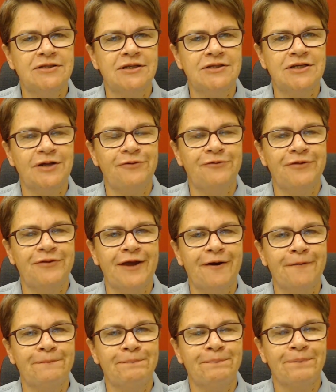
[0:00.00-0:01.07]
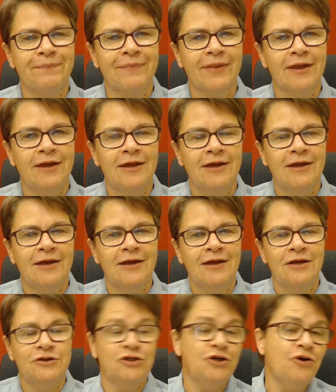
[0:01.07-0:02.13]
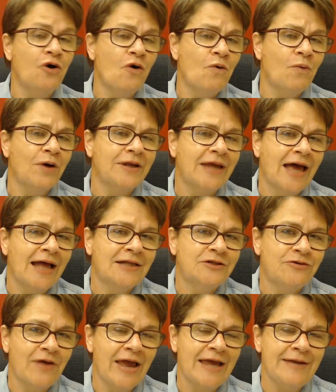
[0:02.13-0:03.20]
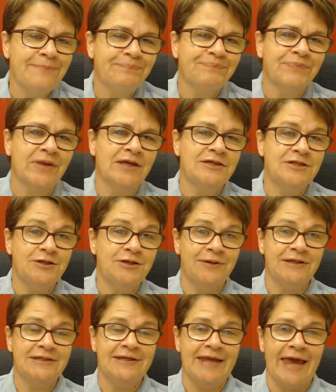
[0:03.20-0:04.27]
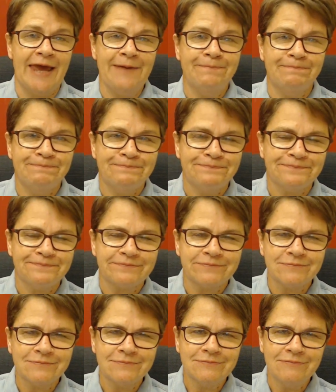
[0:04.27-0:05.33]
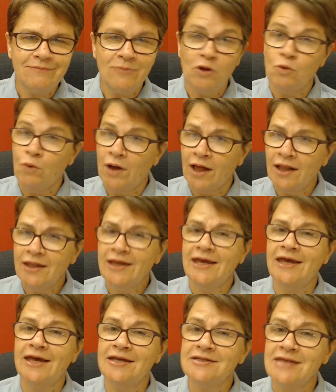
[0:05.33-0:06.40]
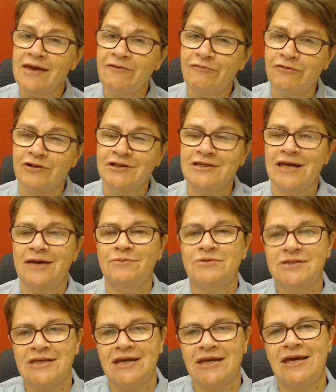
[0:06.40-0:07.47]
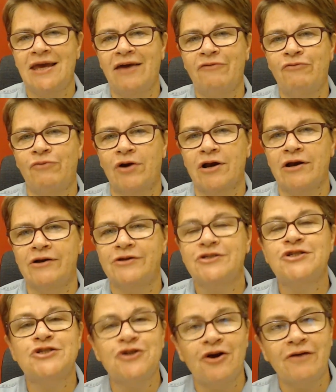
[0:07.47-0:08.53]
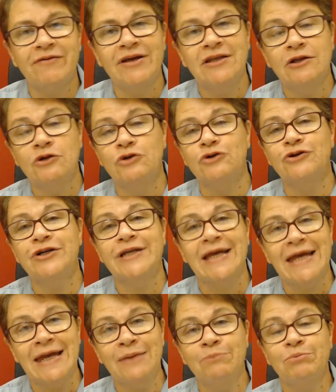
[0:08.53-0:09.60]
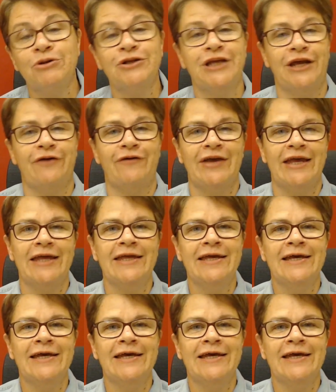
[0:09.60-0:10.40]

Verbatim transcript: the children there. Do you know what Andre is doing today? Well, he is a full time CEF worker serving the Lord in Bulgaria,